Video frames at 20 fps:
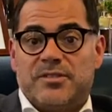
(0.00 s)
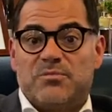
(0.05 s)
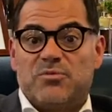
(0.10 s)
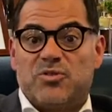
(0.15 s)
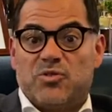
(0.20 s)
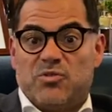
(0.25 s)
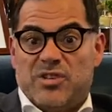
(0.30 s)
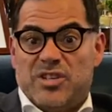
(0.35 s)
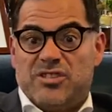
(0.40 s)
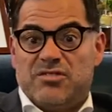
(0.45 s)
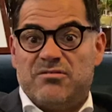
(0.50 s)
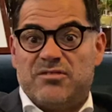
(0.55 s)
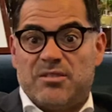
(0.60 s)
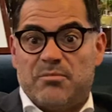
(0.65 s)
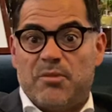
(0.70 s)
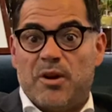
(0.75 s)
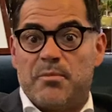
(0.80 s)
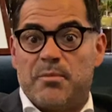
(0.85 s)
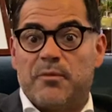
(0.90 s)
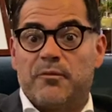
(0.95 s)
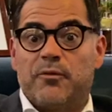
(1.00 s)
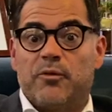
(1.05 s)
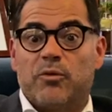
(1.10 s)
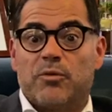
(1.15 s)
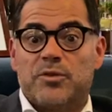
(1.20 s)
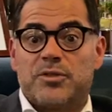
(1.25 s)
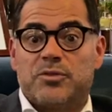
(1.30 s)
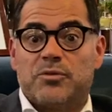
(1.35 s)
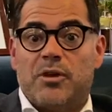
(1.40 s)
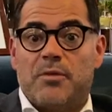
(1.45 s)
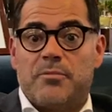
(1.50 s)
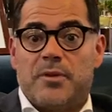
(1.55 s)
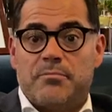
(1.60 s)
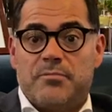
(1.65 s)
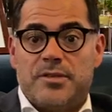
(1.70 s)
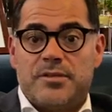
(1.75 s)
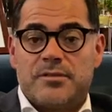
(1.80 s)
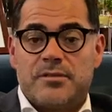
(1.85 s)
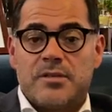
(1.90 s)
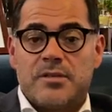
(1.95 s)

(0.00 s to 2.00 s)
tuition, some open forums for our members.